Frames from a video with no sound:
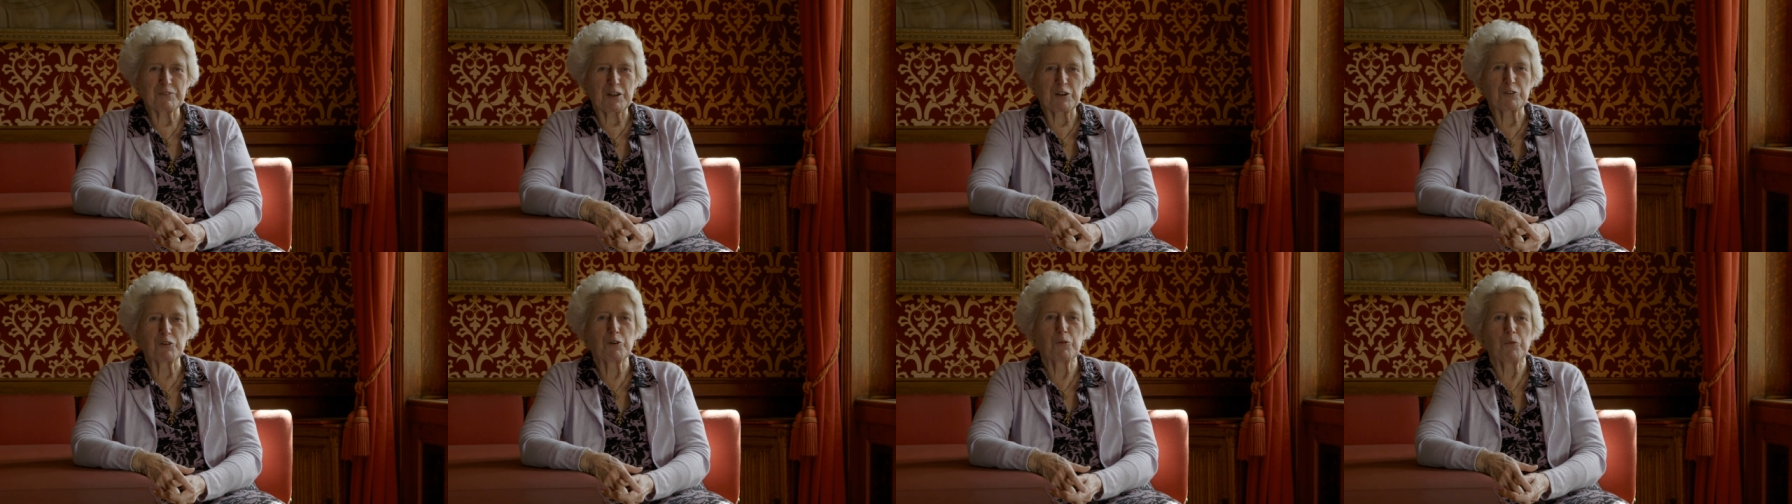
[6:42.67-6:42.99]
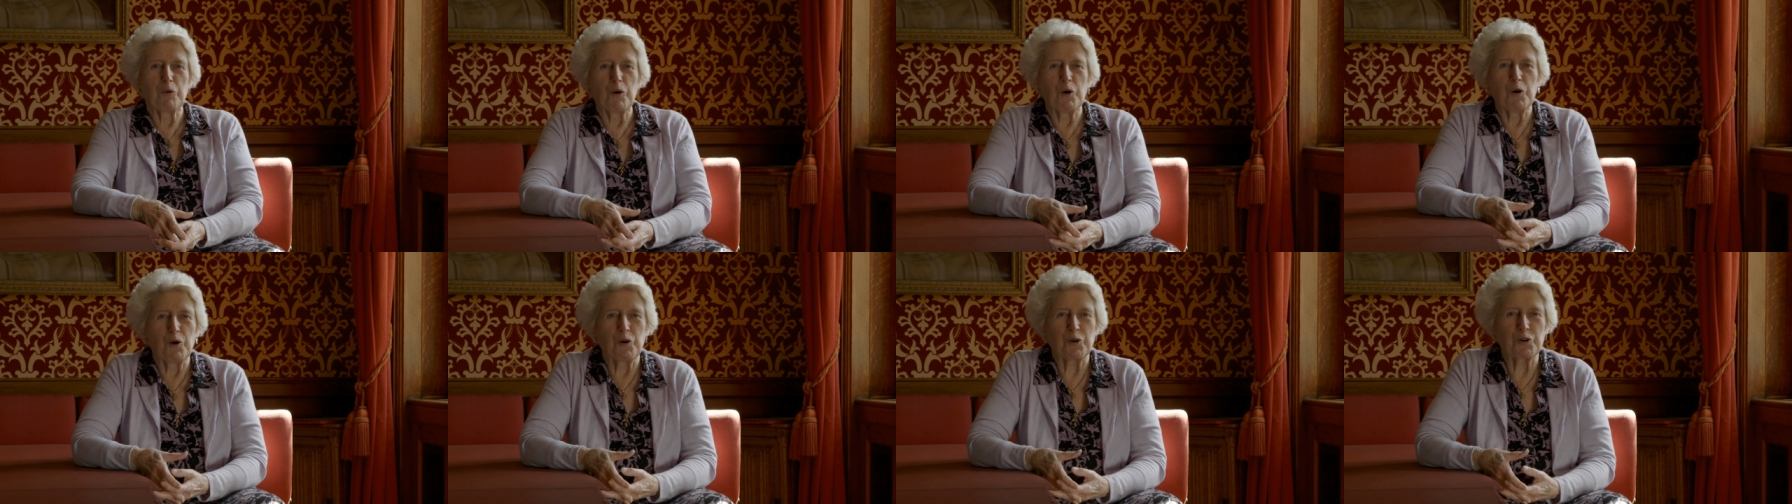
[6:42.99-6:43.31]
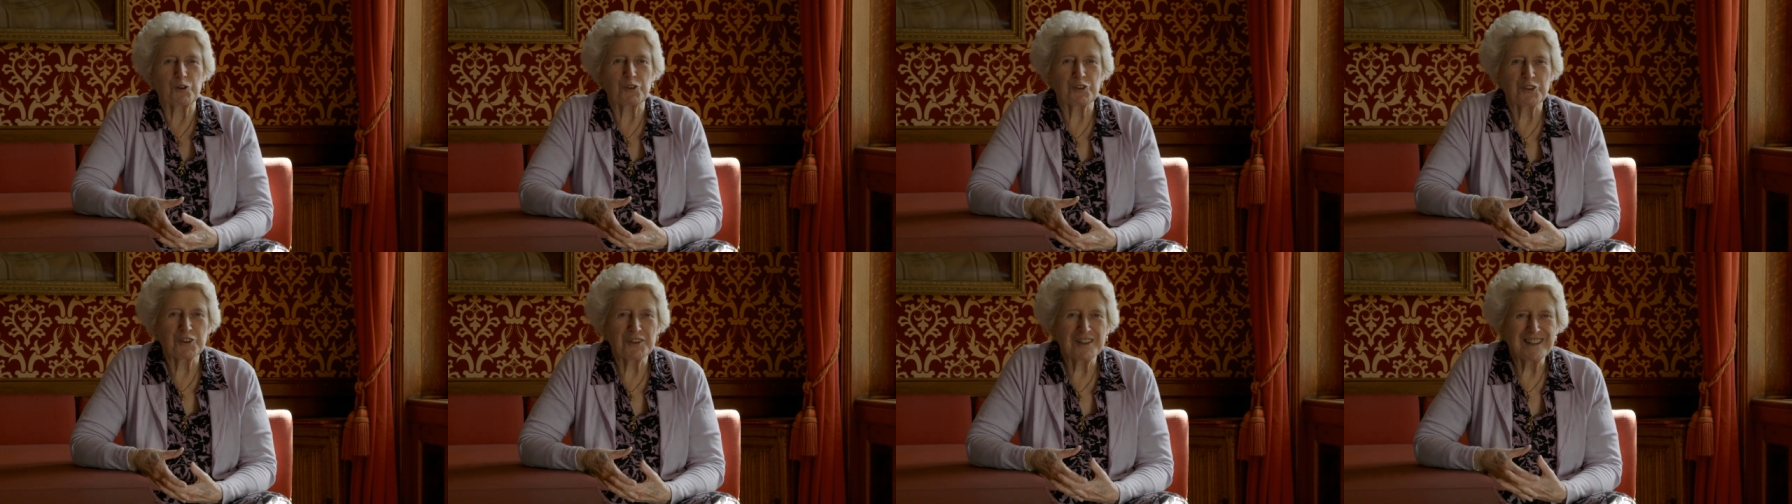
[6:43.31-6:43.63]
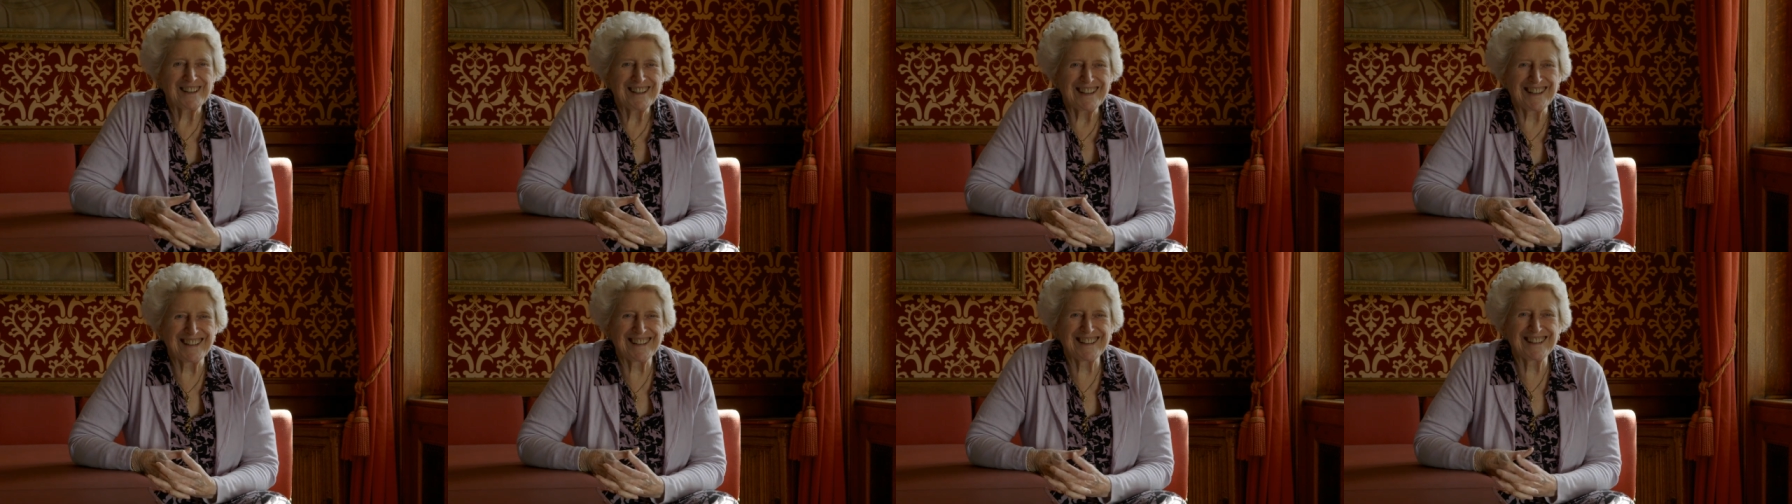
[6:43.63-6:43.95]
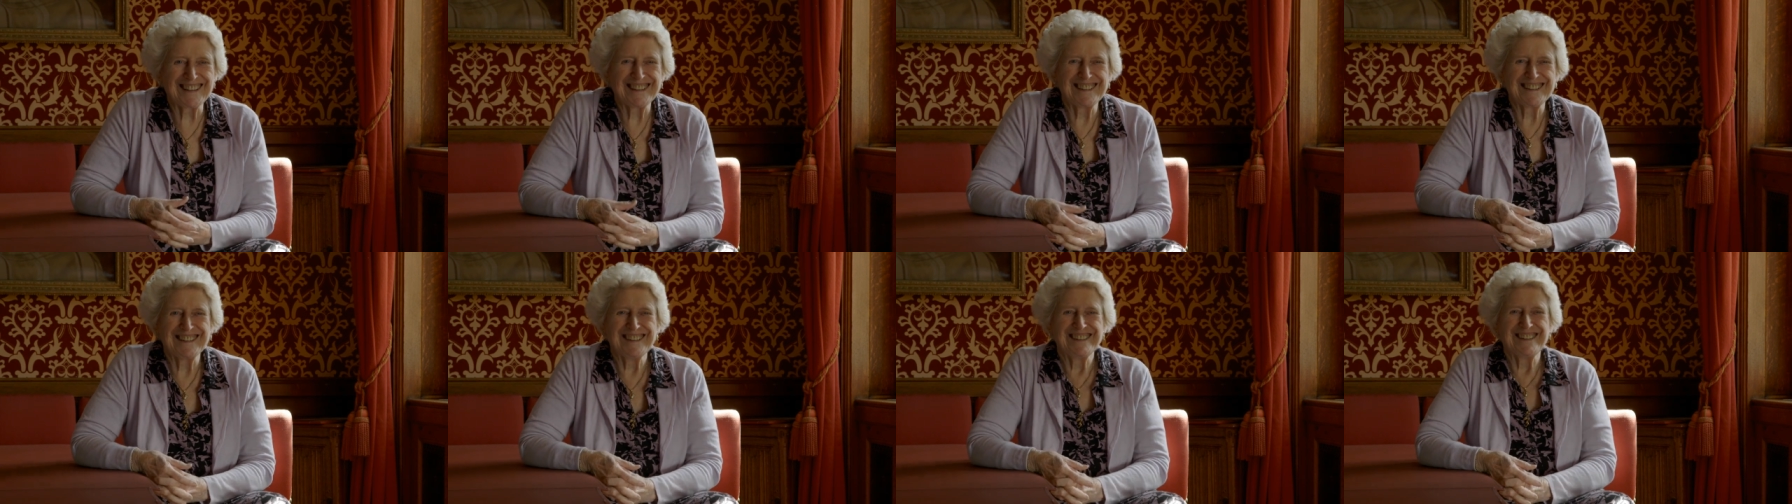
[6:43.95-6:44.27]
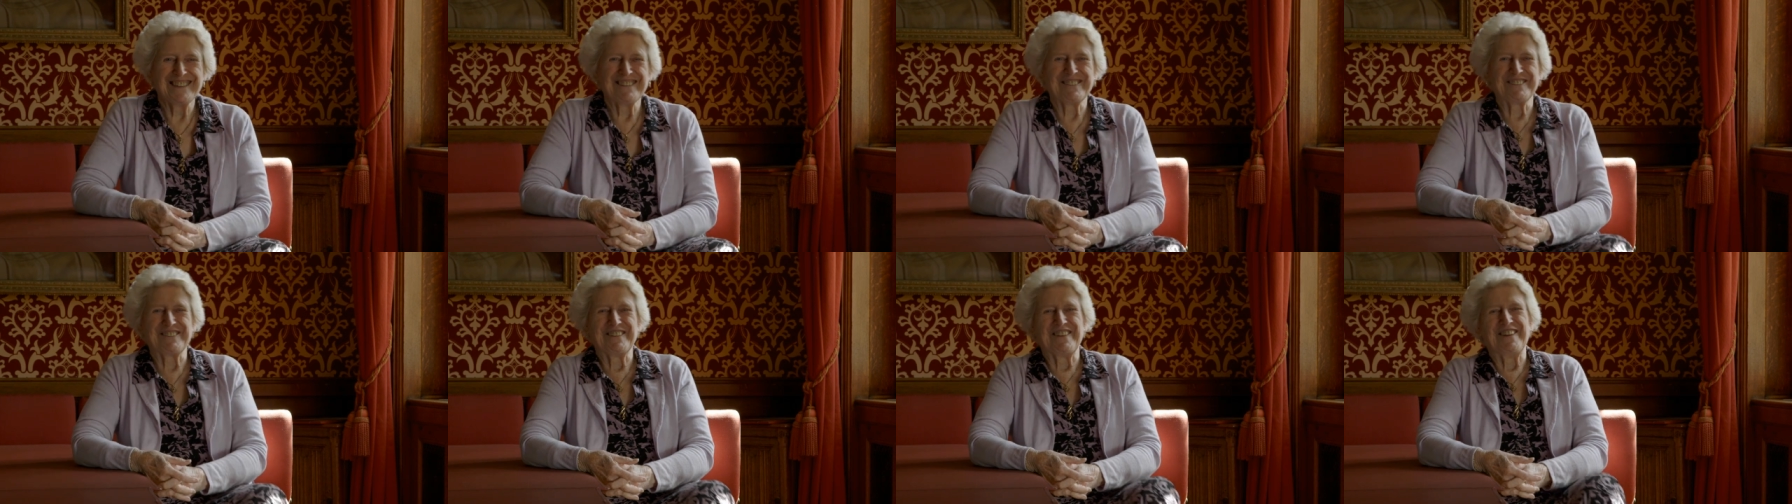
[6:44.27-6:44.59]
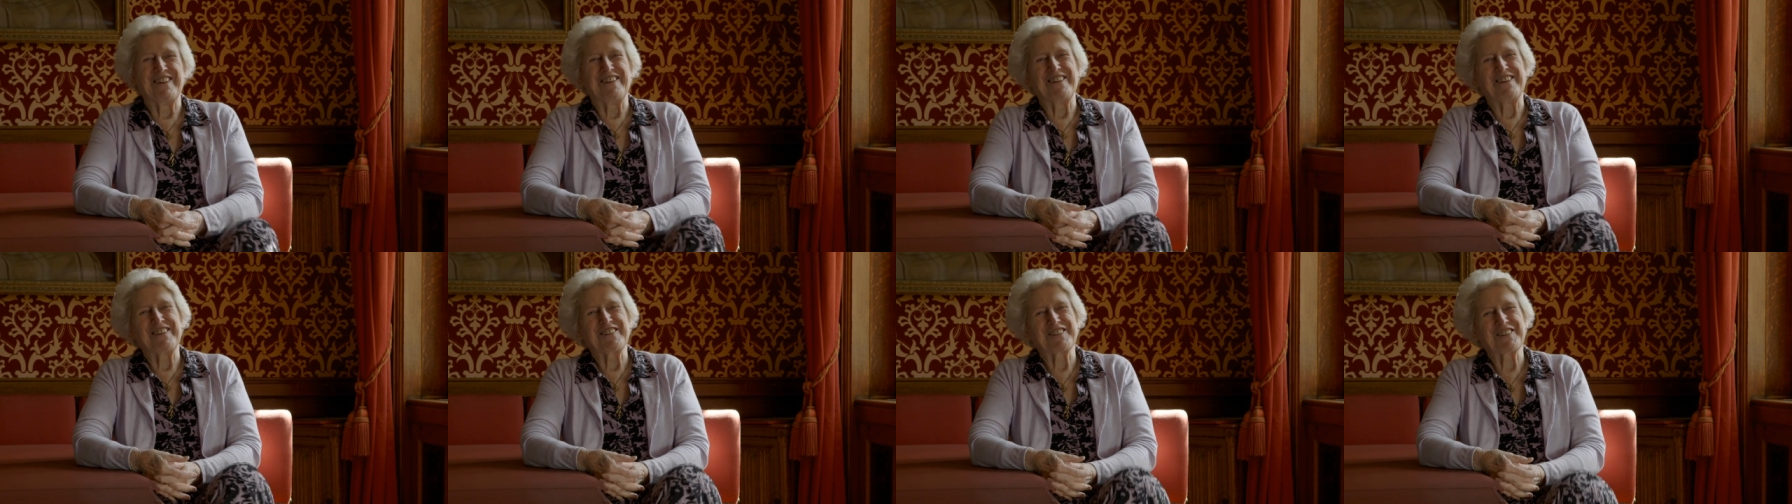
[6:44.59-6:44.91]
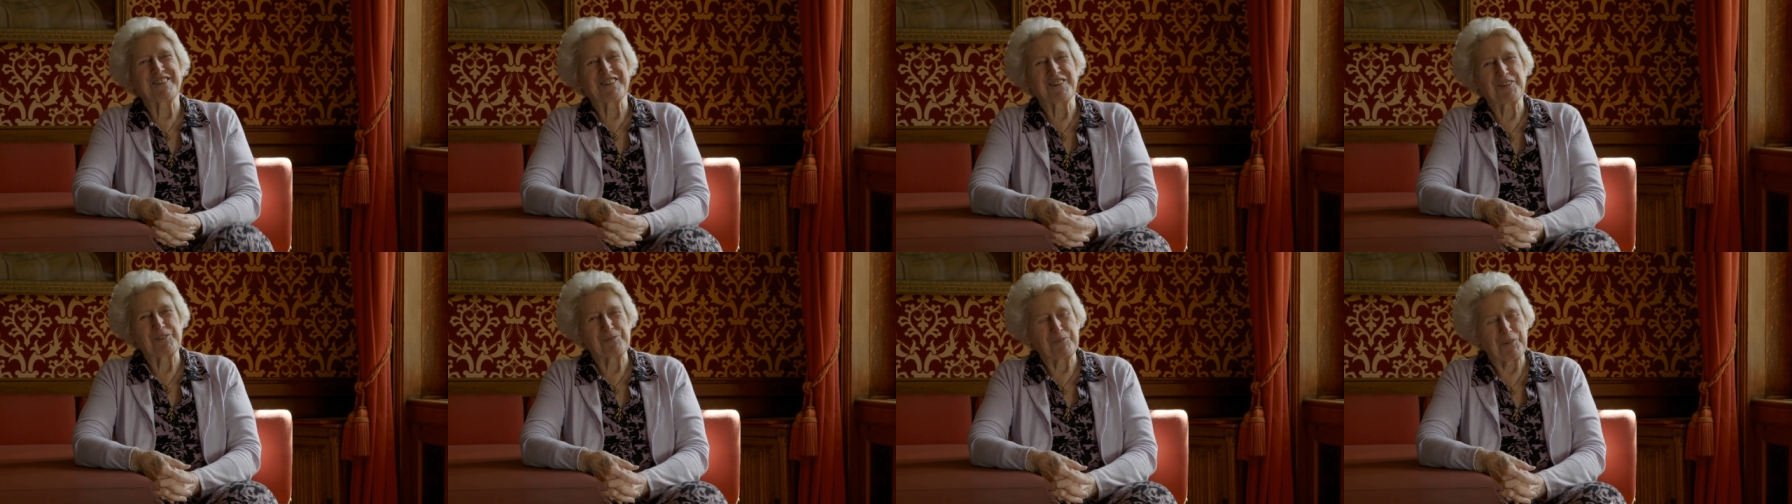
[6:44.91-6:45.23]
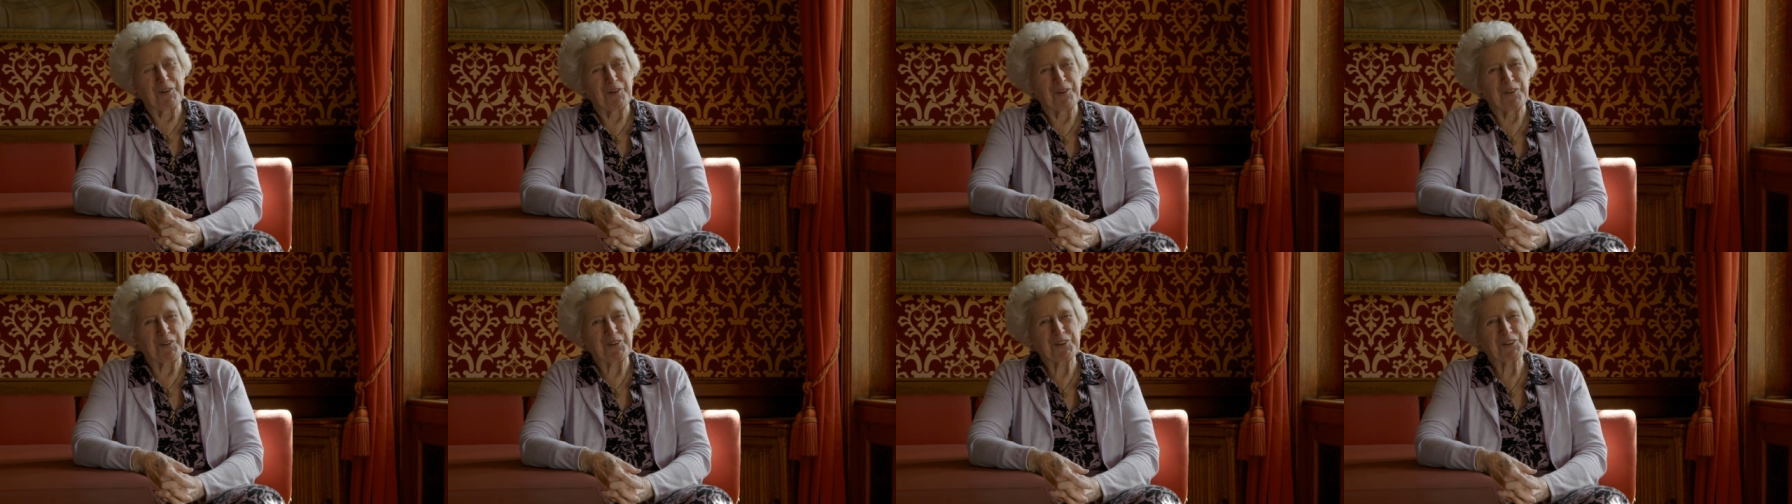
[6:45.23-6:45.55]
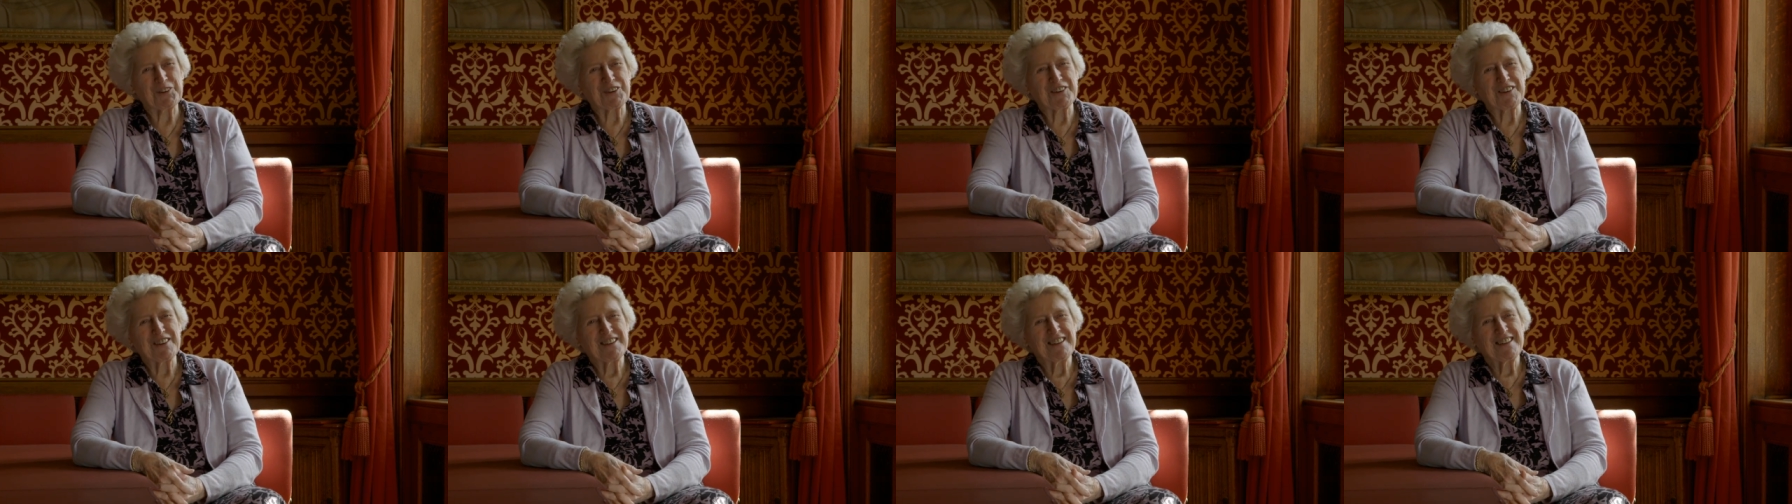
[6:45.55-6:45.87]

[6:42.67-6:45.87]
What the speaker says: a reward for the report.